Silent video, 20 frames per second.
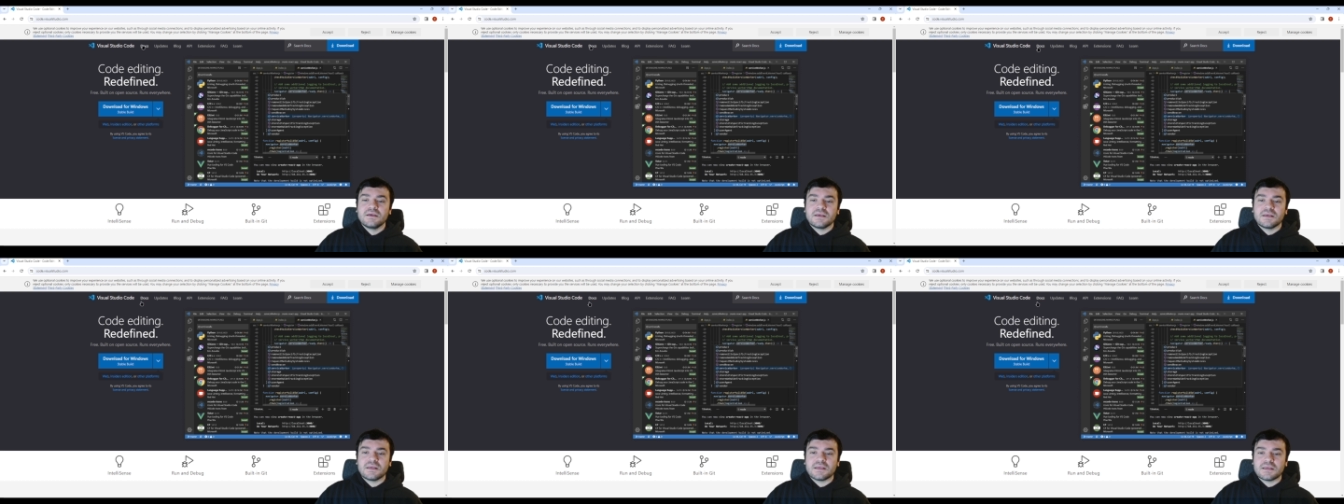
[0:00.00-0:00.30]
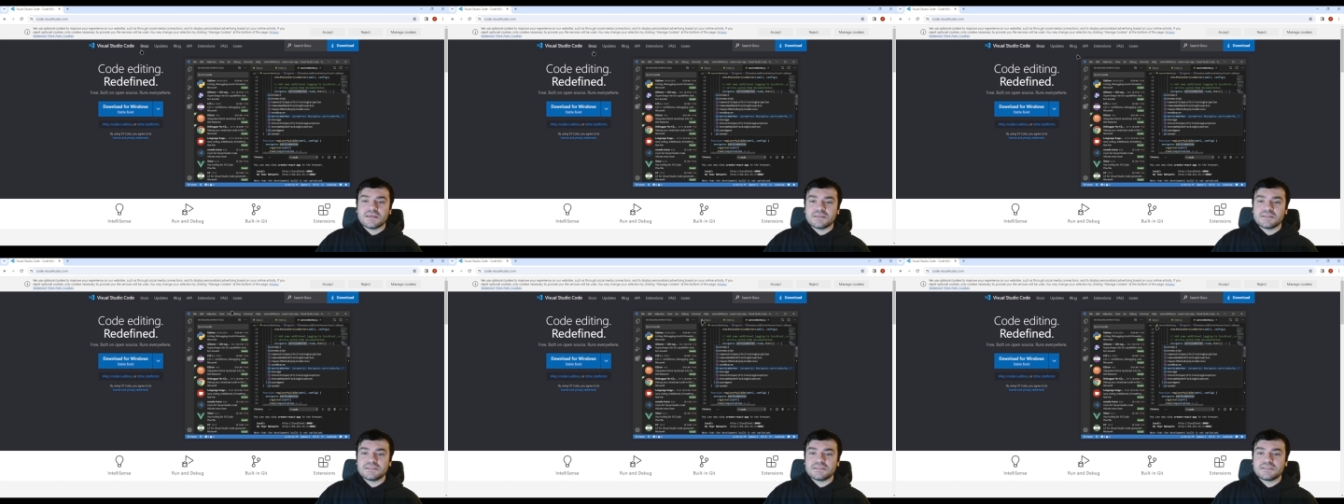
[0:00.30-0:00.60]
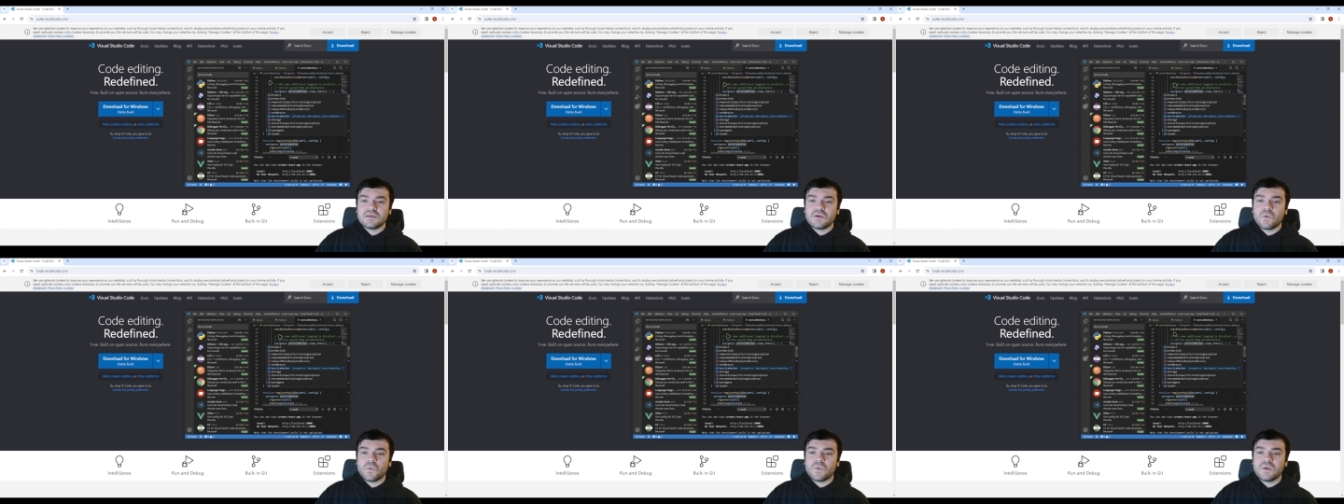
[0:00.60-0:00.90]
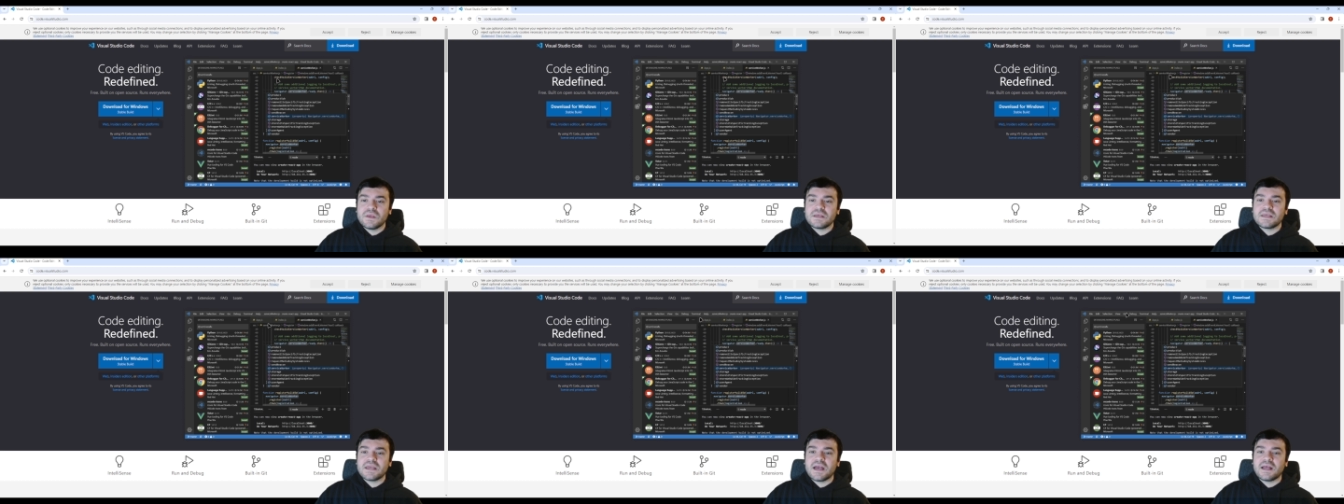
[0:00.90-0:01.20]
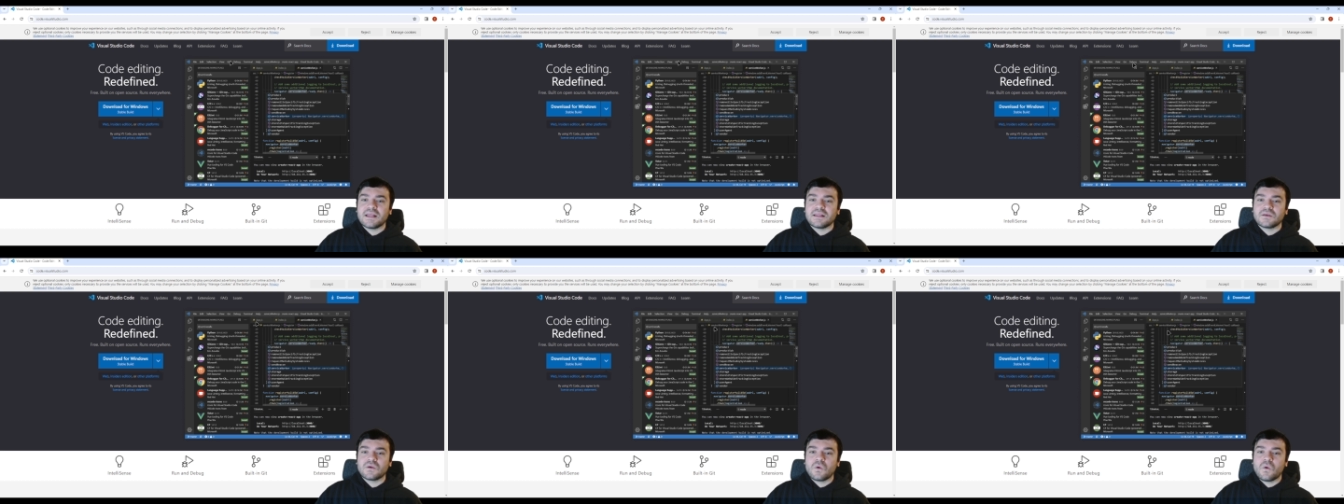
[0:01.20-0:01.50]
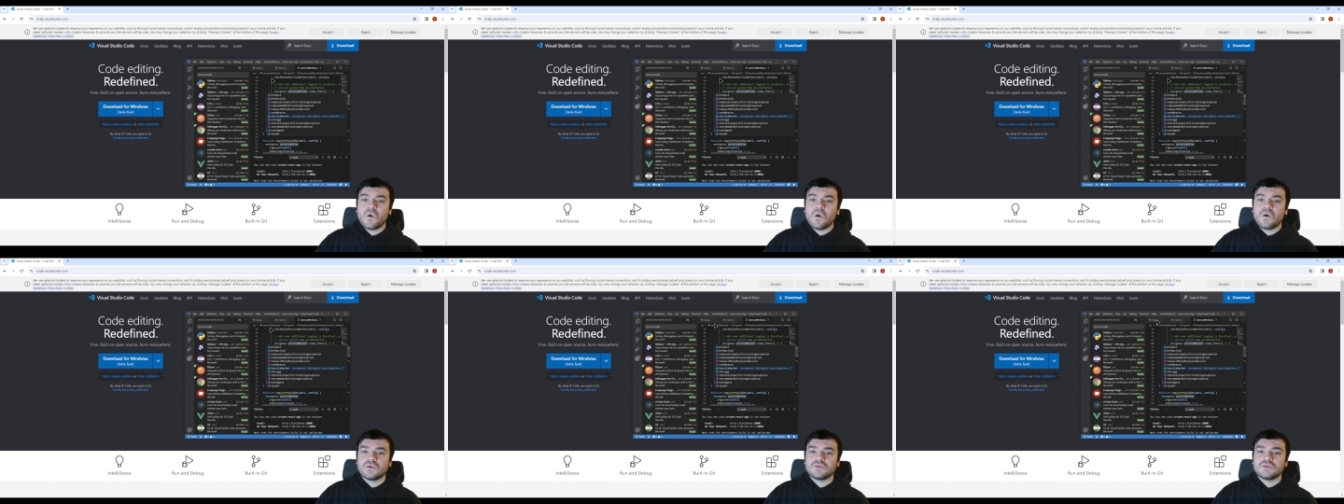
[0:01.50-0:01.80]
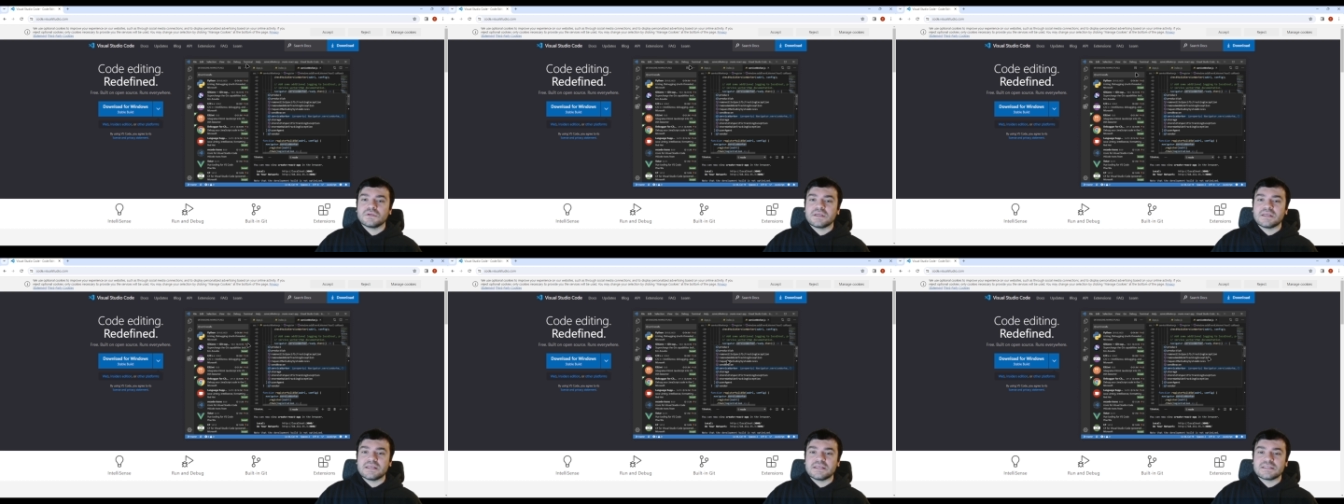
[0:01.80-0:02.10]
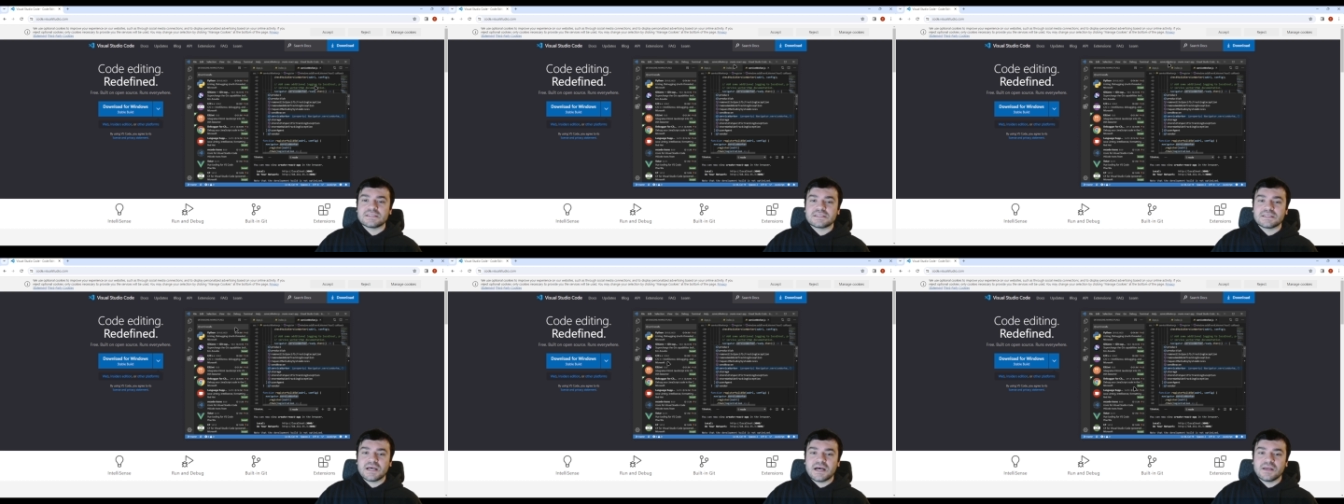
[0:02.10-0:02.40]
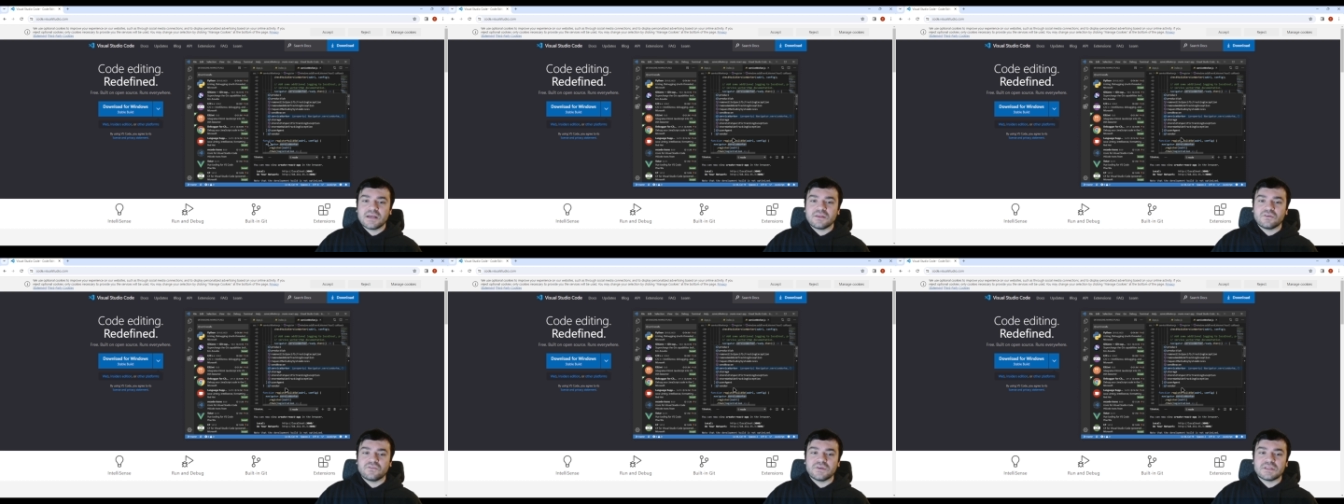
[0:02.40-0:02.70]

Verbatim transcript: is we can code inside of it.